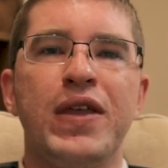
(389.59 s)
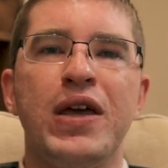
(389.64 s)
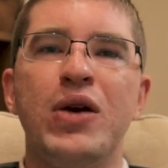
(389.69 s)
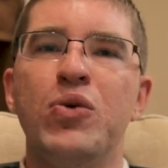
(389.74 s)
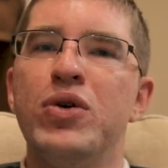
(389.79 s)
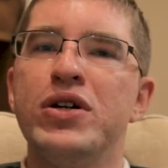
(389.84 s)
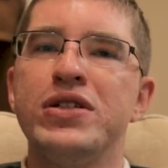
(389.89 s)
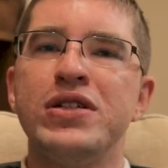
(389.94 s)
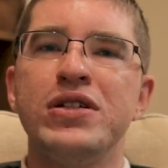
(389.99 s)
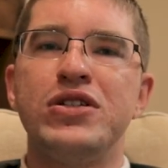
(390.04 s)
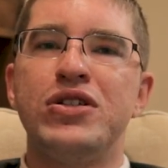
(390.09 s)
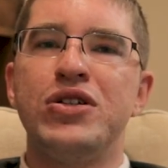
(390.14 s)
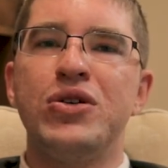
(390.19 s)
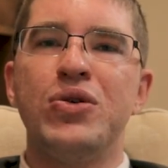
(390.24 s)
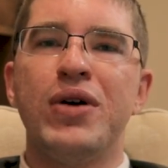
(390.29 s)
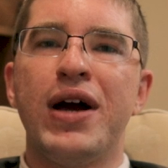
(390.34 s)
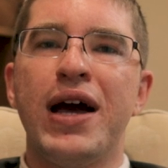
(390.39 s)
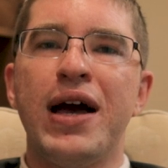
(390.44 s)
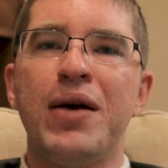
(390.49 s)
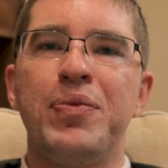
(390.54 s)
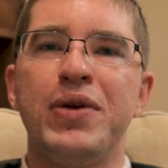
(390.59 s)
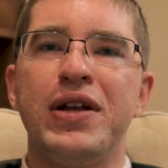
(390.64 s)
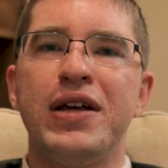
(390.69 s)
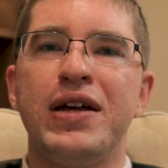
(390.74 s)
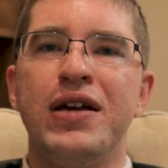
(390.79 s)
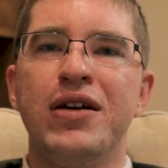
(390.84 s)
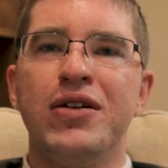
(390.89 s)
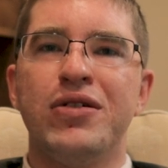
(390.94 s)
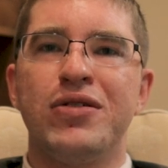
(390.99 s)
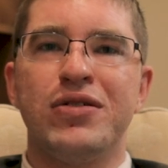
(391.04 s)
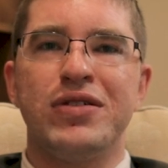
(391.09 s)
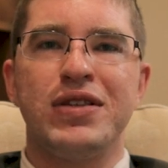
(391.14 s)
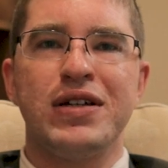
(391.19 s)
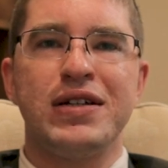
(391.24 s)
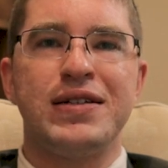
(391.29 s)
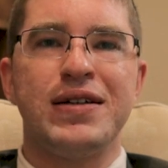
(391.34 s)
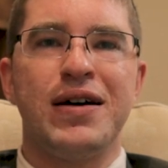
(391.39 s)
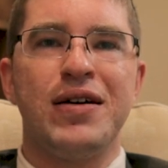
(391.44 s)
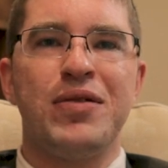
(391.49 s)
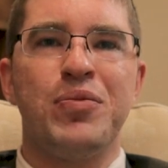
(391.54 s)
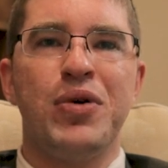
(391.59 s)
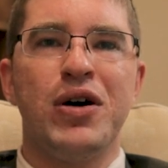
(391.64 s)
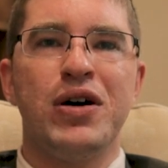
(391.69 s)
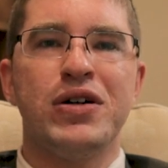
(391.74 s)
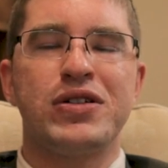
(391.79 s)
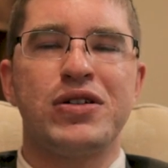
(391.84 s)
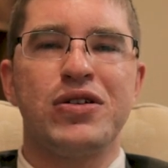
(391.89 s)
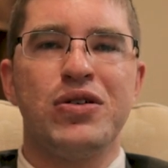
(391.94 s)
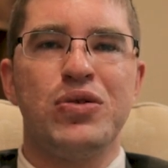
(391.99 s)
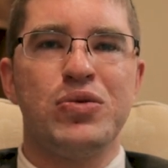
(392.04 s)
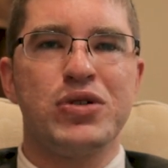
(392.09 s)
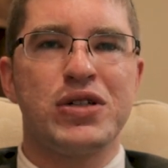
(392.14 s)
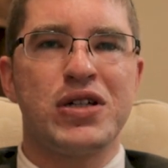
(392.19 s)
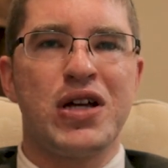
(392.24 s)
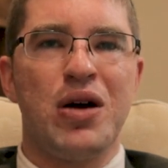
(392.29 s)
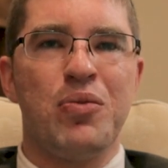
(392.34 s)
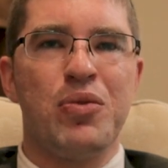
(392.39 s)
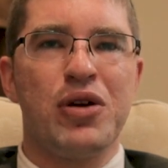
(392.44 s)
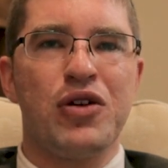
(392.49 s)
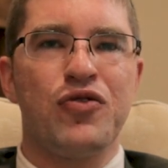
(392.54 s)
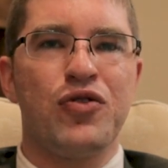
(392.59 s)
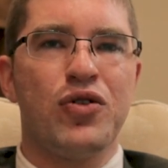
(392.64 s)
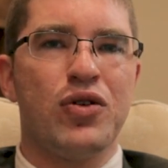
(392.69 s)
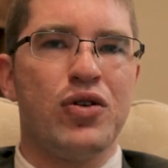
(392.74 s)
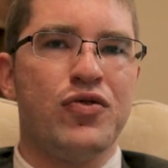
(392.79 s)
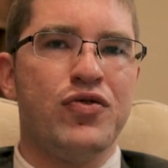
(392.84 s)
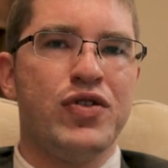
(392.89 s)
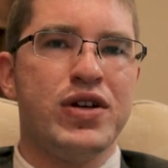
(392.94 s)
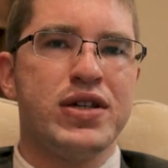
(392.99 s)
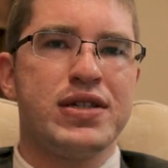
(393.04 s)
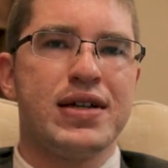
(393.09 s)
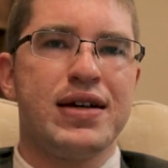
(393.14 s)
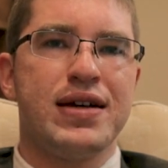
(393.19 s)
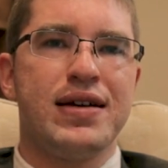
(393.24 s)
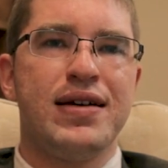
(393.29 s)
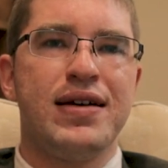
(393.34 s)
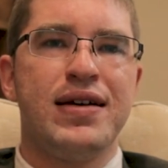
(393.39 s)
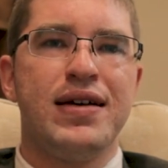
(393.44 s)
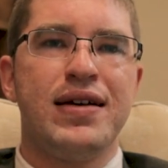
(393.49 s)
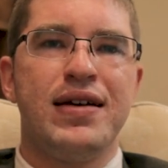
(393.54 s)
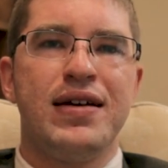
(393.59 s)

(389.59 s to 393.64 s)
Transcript: he wasn't too happy to hear that Don Bosco was coming for a visit.